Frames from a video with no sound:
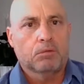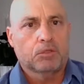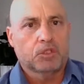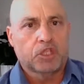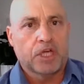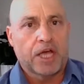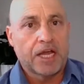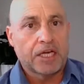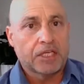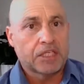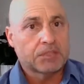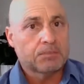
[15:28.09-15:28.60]

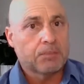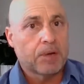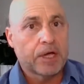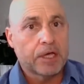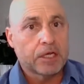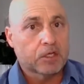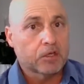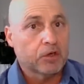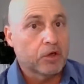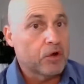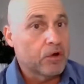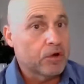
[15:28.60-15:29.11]
changes may
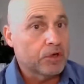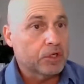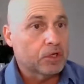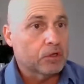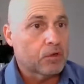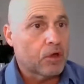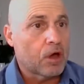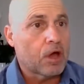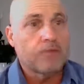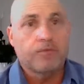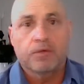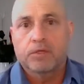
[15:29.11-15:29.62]
occur in your
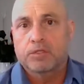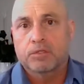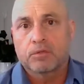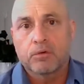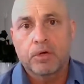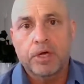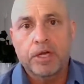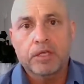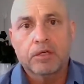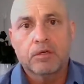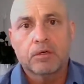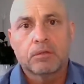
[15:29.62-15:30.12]
life is
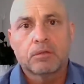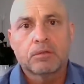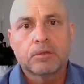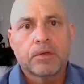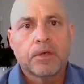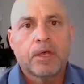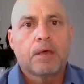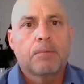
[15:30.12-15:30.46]
critical.